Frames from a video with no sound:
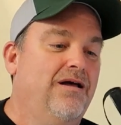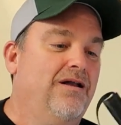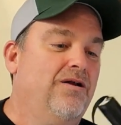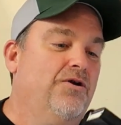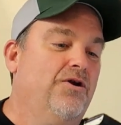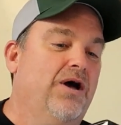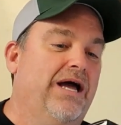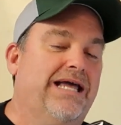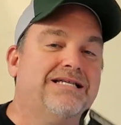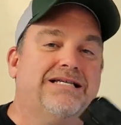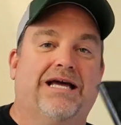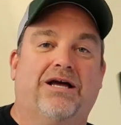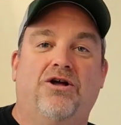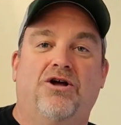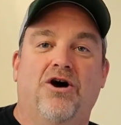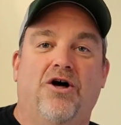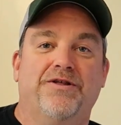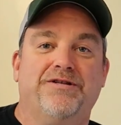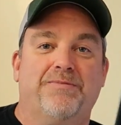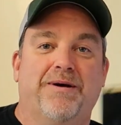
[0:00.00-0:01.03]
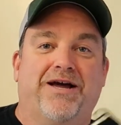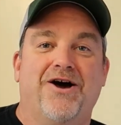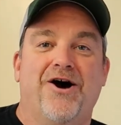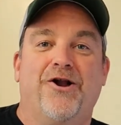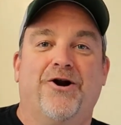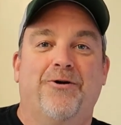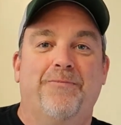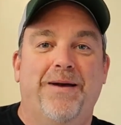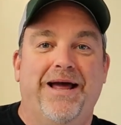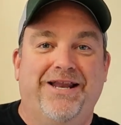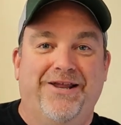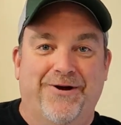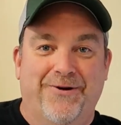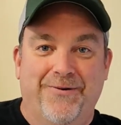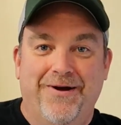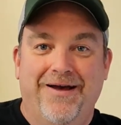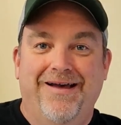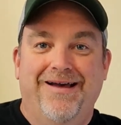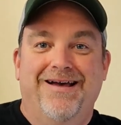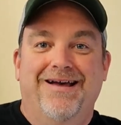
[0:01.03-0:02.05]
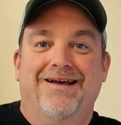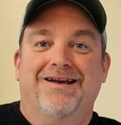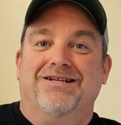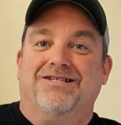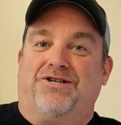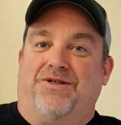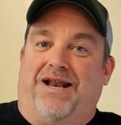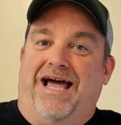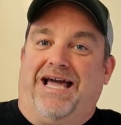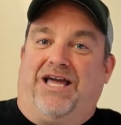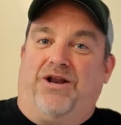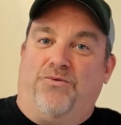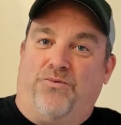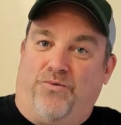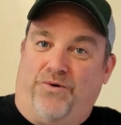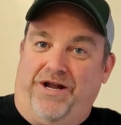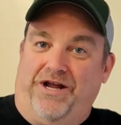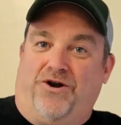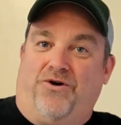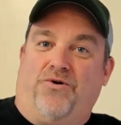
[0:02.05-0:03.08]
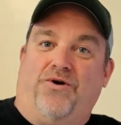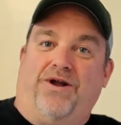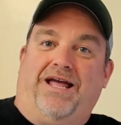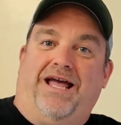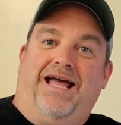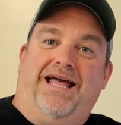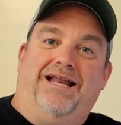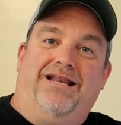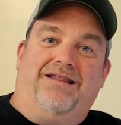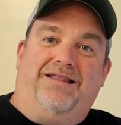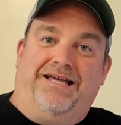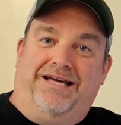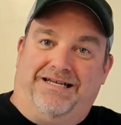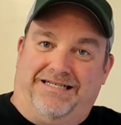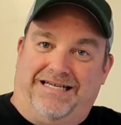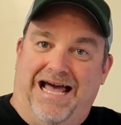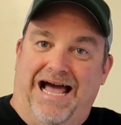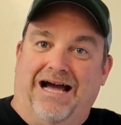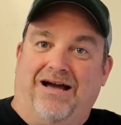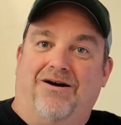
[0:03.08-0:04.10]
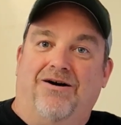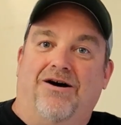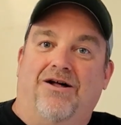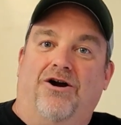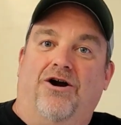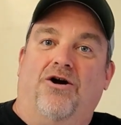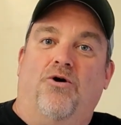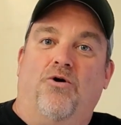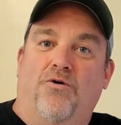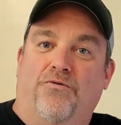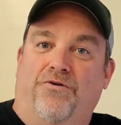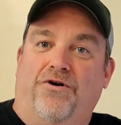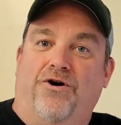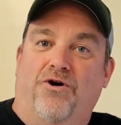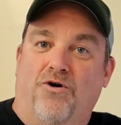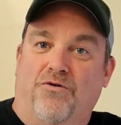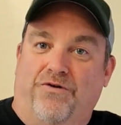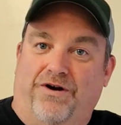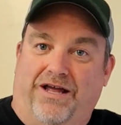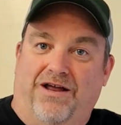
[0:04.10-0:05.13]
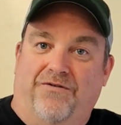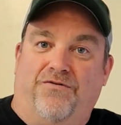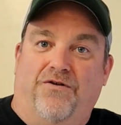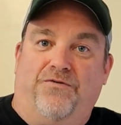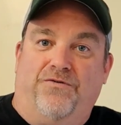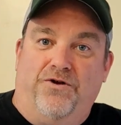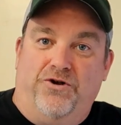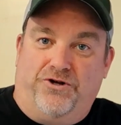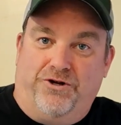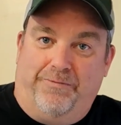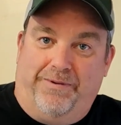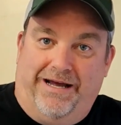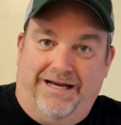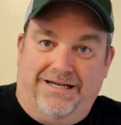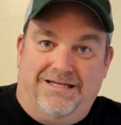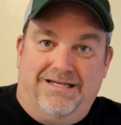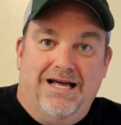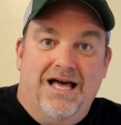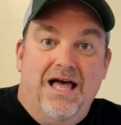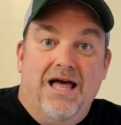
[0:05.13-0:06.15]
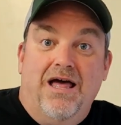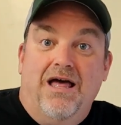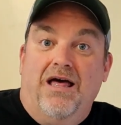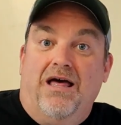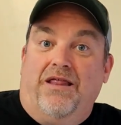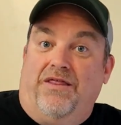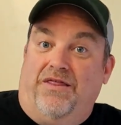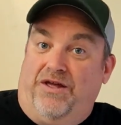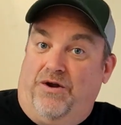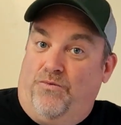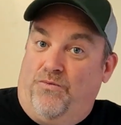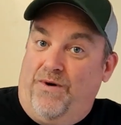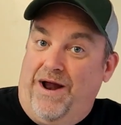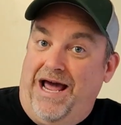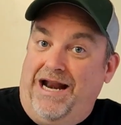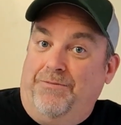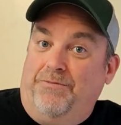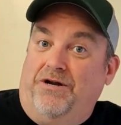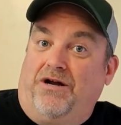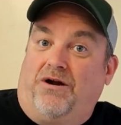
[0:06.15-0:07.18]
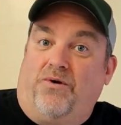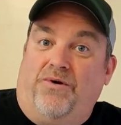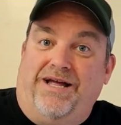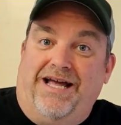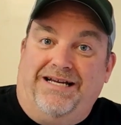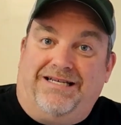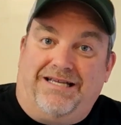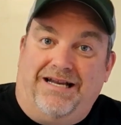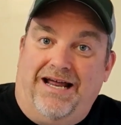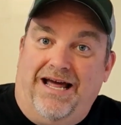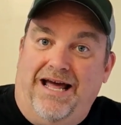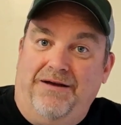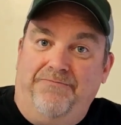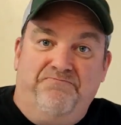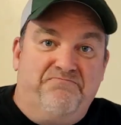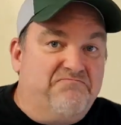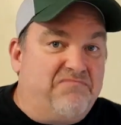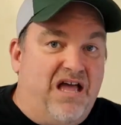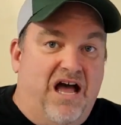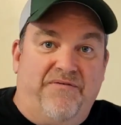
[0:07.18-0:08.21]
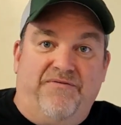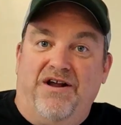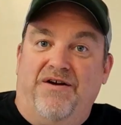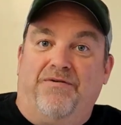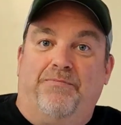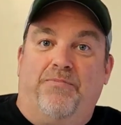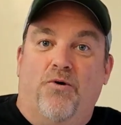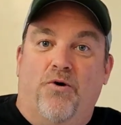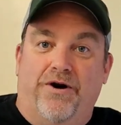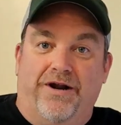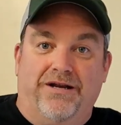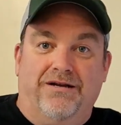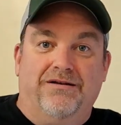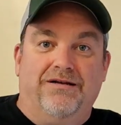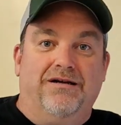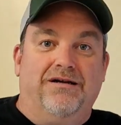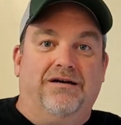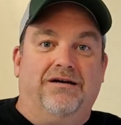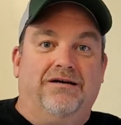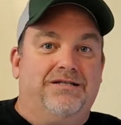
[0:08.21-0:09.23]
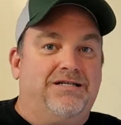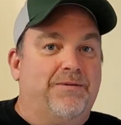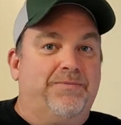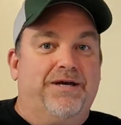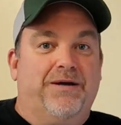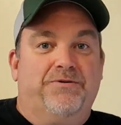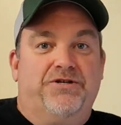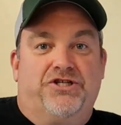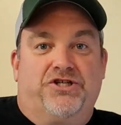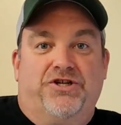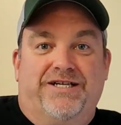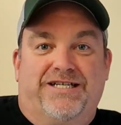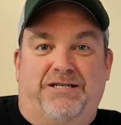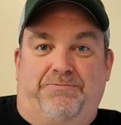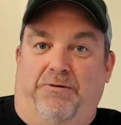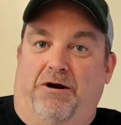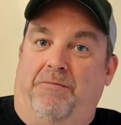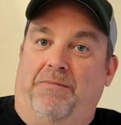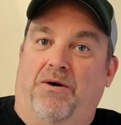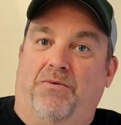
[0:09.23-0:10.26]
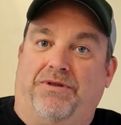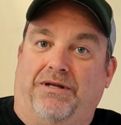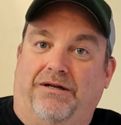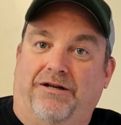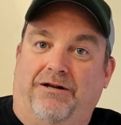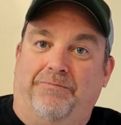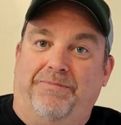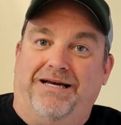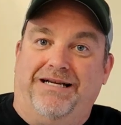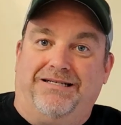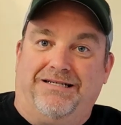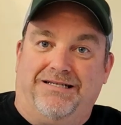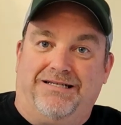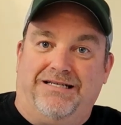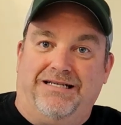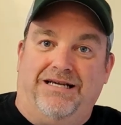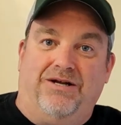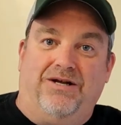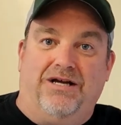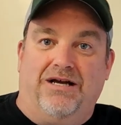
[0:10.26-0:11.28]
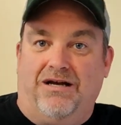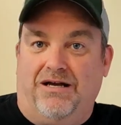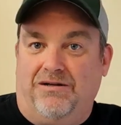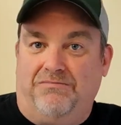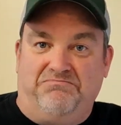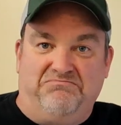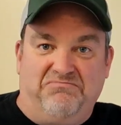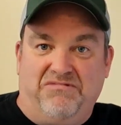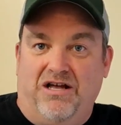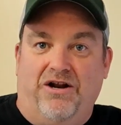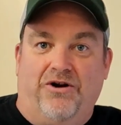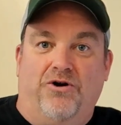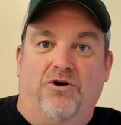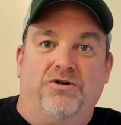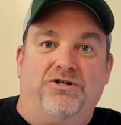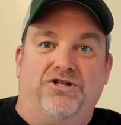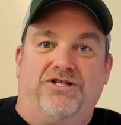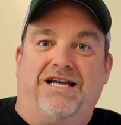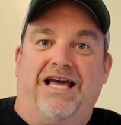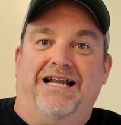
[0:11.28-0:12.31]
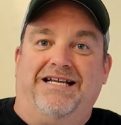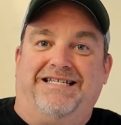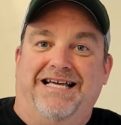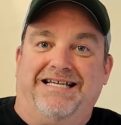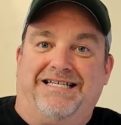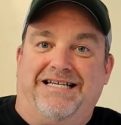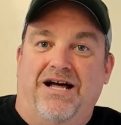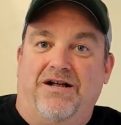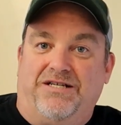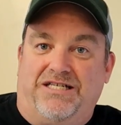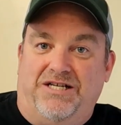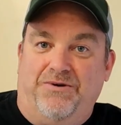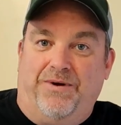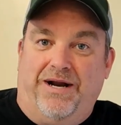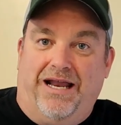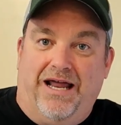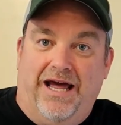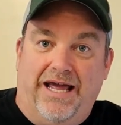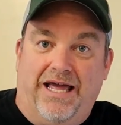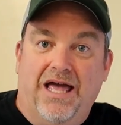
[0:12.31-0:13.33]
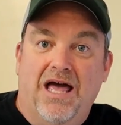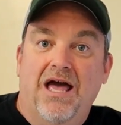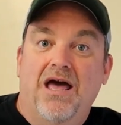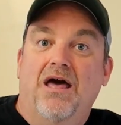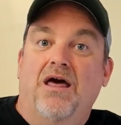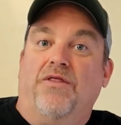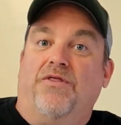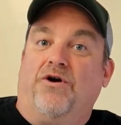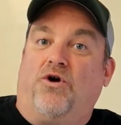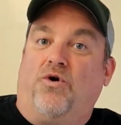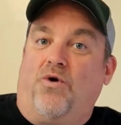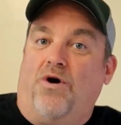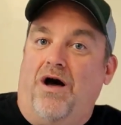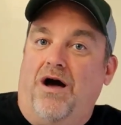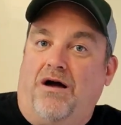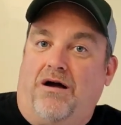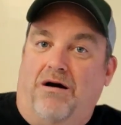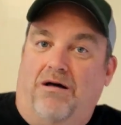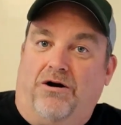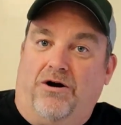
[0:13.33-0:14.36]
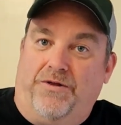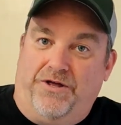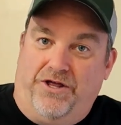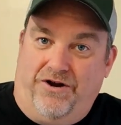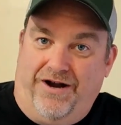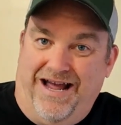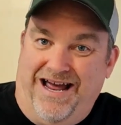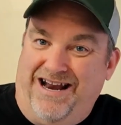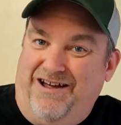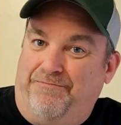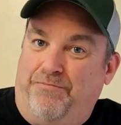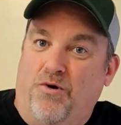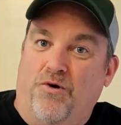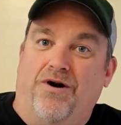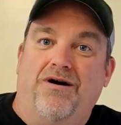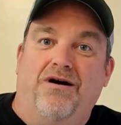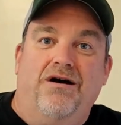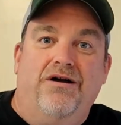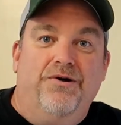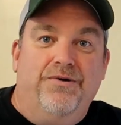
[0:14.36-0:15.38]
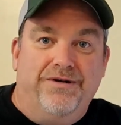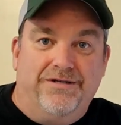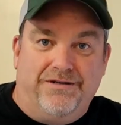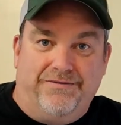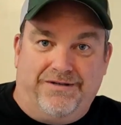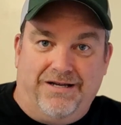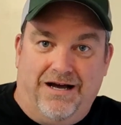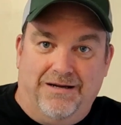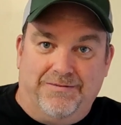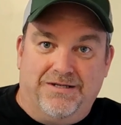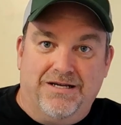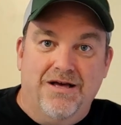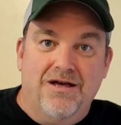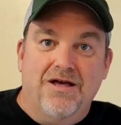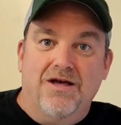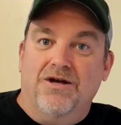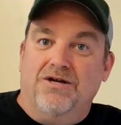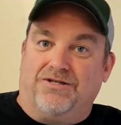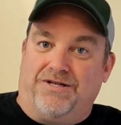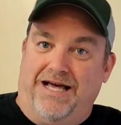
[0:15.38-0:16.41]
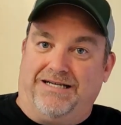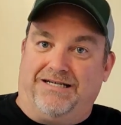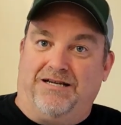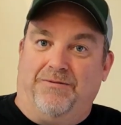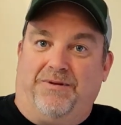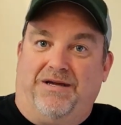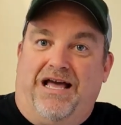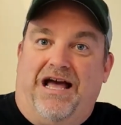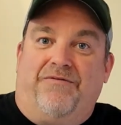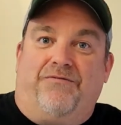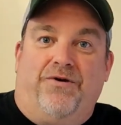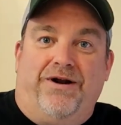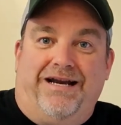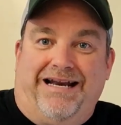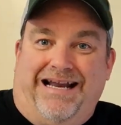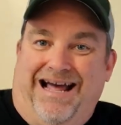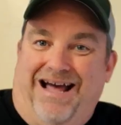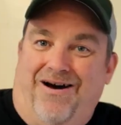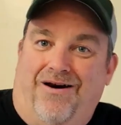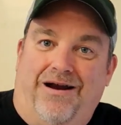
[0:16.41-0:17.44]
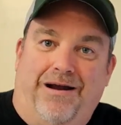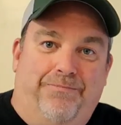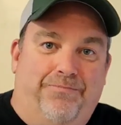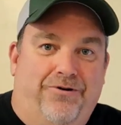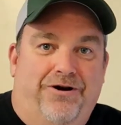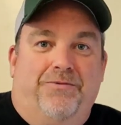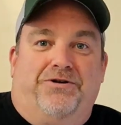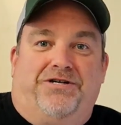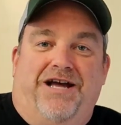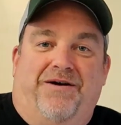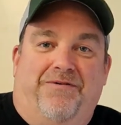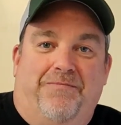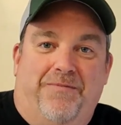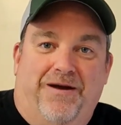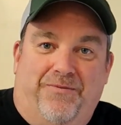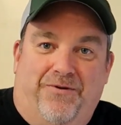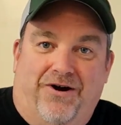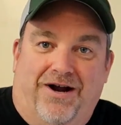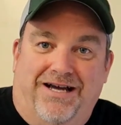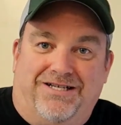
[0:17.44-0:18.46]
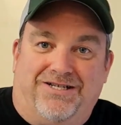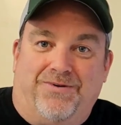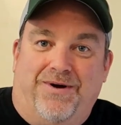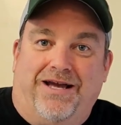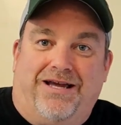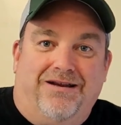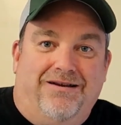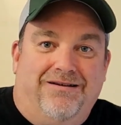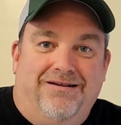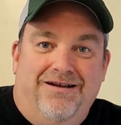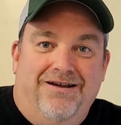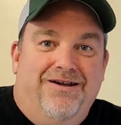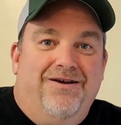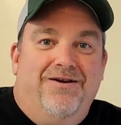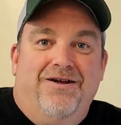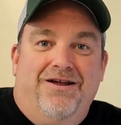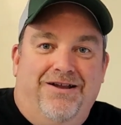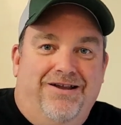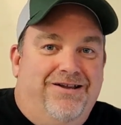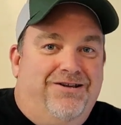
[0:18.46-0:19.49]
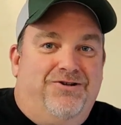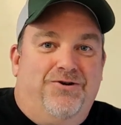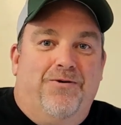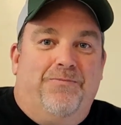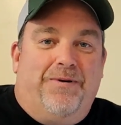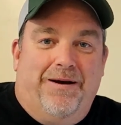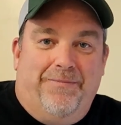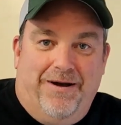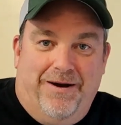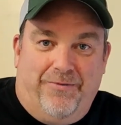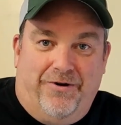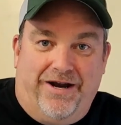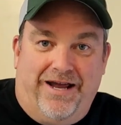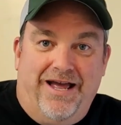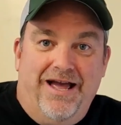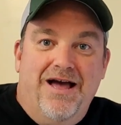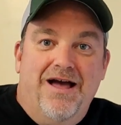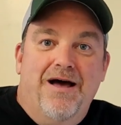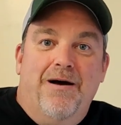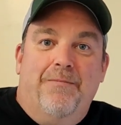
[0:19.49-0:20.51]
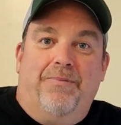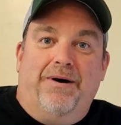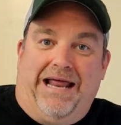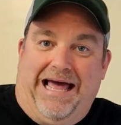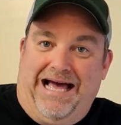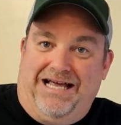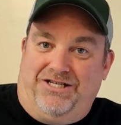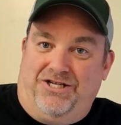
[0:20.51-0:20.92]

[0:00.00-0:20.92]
I don't know, I guess I can call this my color menu, so that I can recreate the exact color over and over again for future baits. The red I'm going to create today, I've never poured it. It's something I'm just going to experiment with a little bit to see, I don't know, just kind of test it out and see what I like. The craw color, on the other hand, I've poured hundreds of times. So that's something I've written down. I pretty much have it memorized so I can do it by memory. But